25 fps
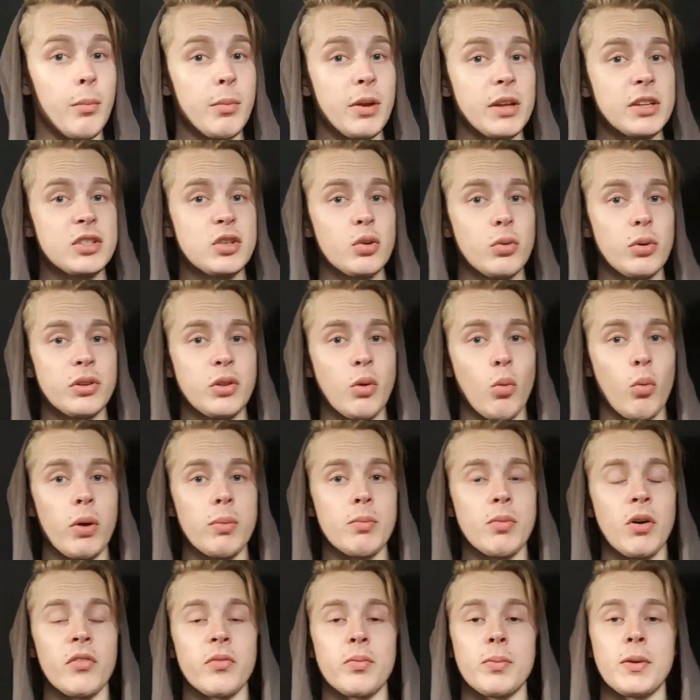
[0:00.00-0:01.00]
not doing the
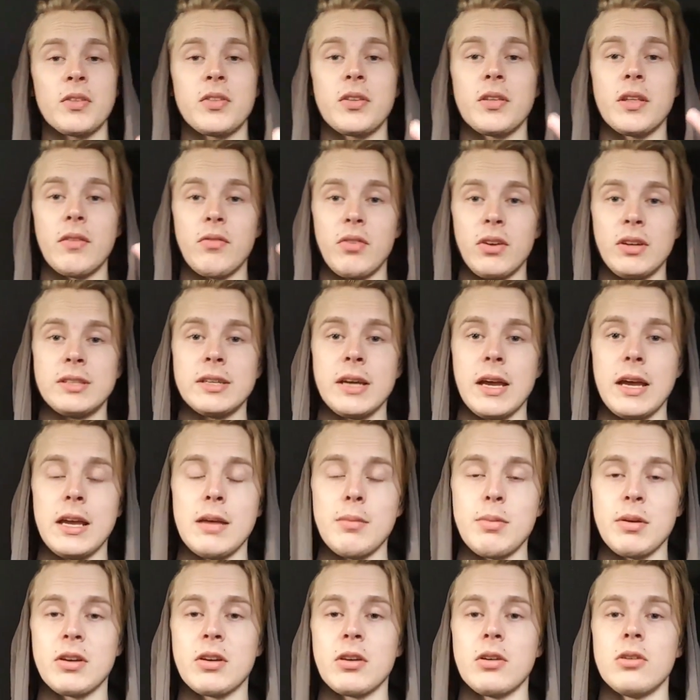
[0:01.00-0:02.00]
Wim Hof method every day
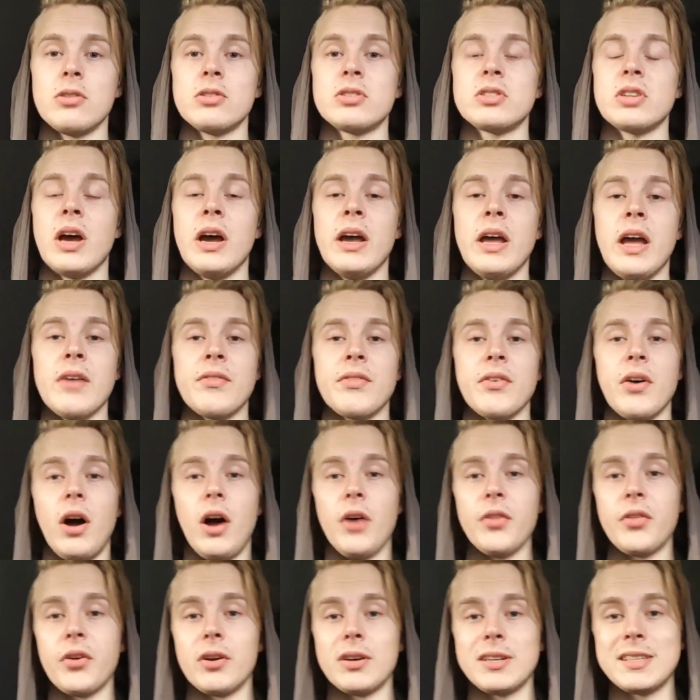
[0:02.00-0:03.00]
because I have
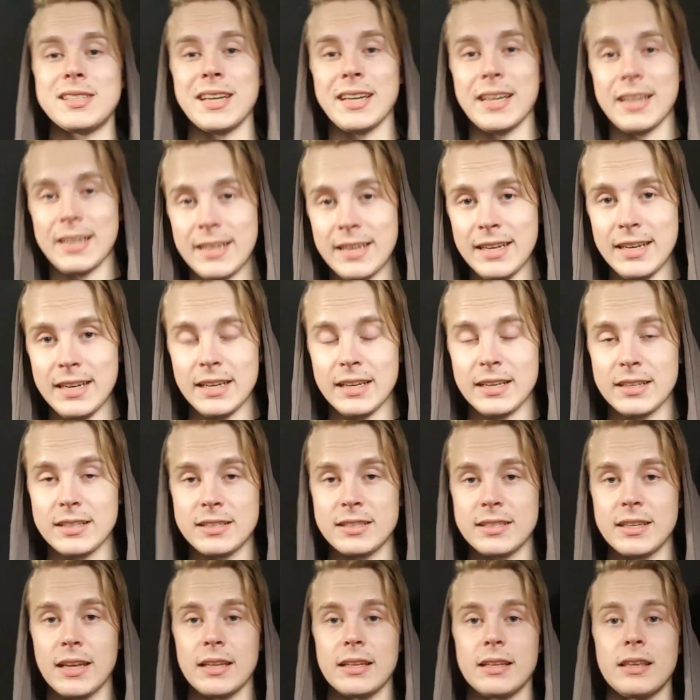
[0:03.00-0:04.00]
other
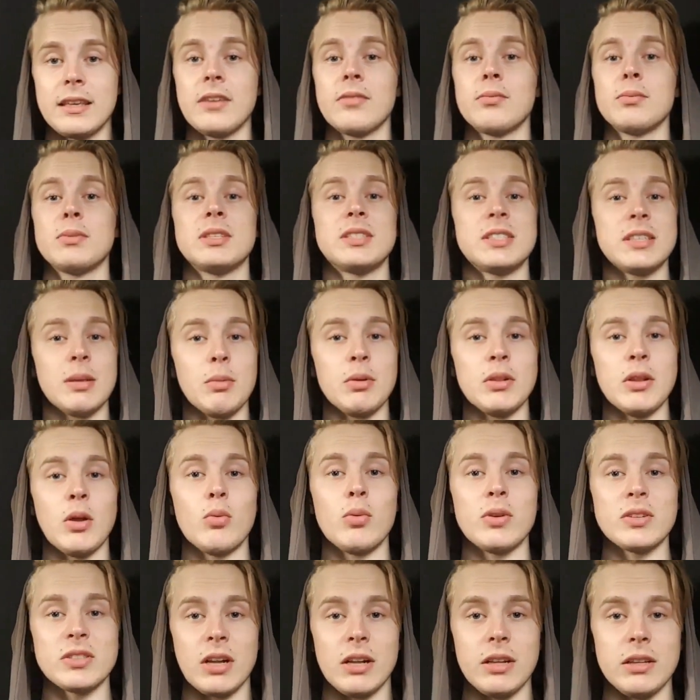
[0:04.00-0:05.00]
techniques that give me similar
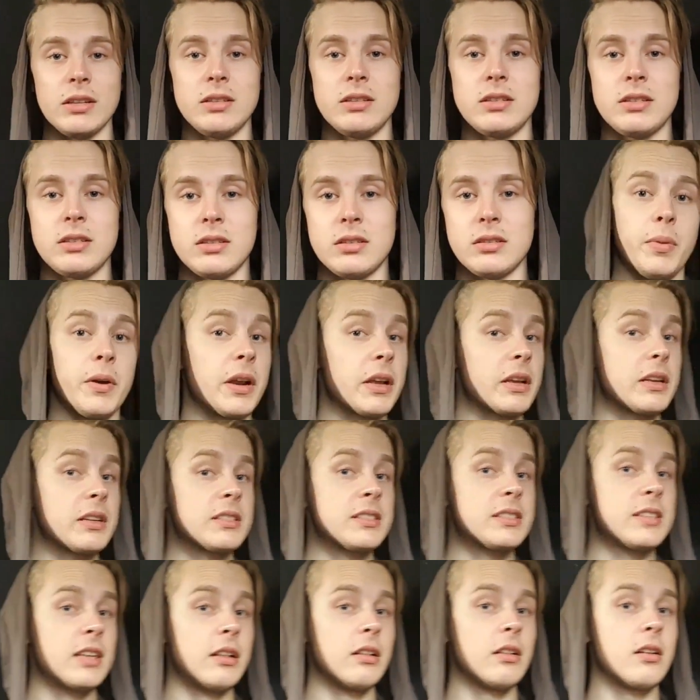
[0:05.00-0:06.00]
results. But I can
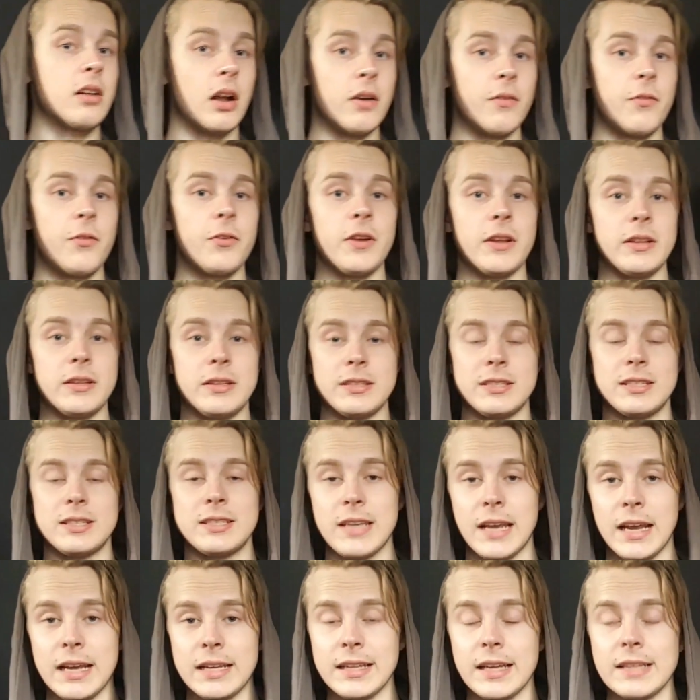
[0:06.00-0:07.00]
still confidently
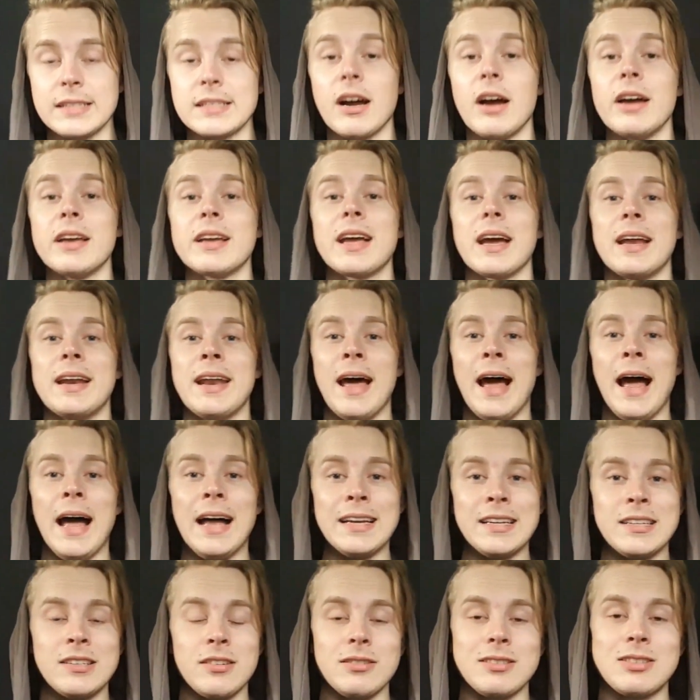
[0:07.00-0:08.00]
say that I can
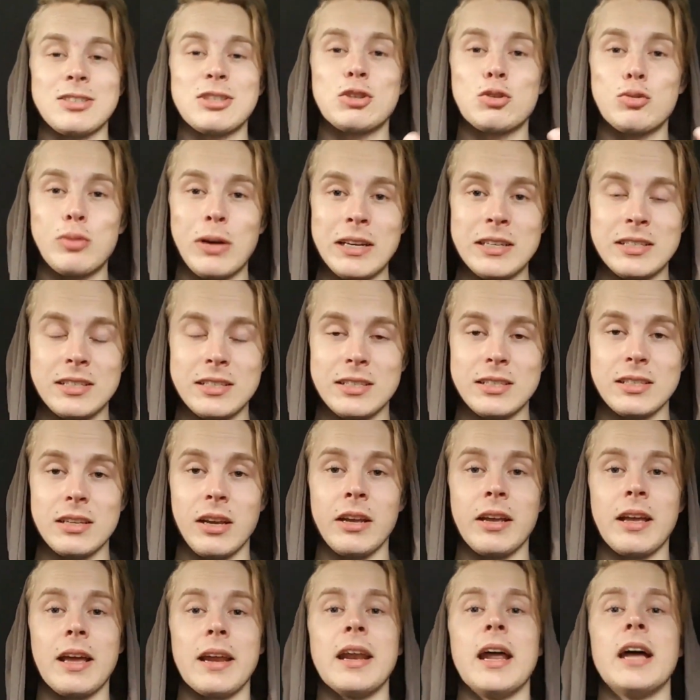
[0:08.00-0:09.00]
handle stress,
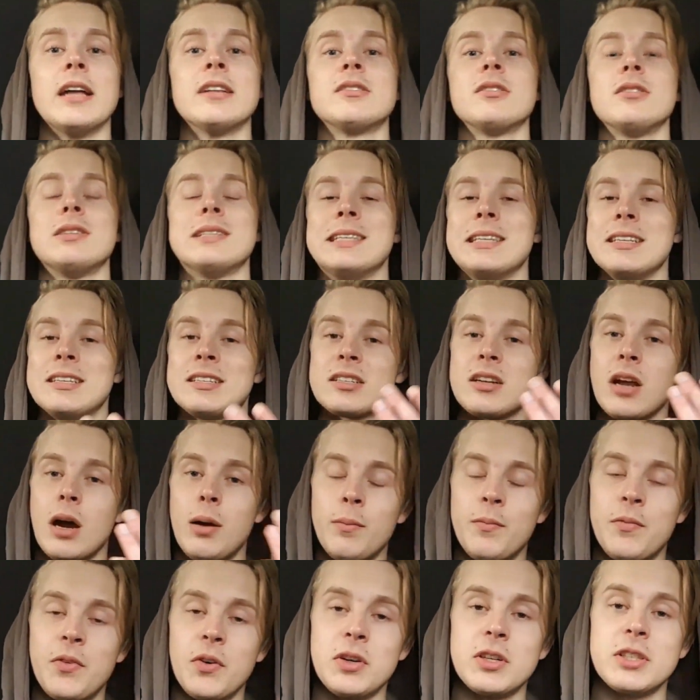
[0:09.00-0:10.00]
I can handle
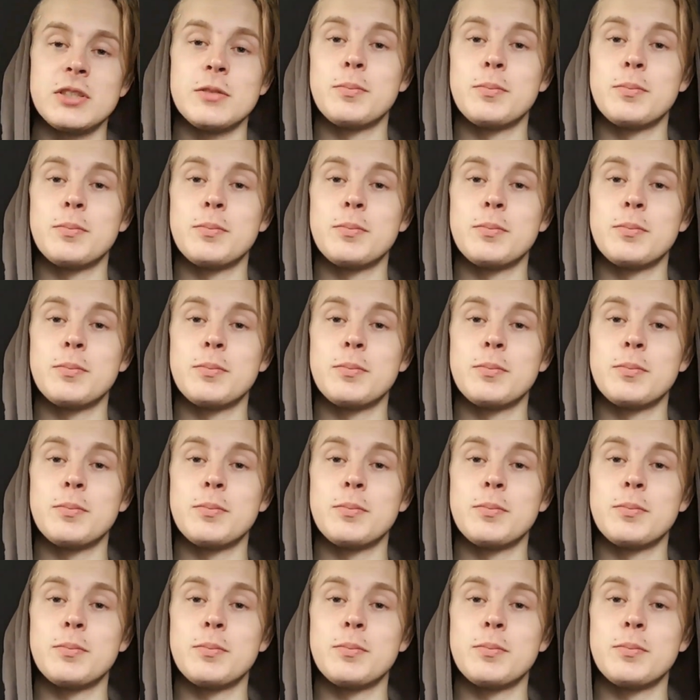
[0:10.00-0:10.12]
discomfort,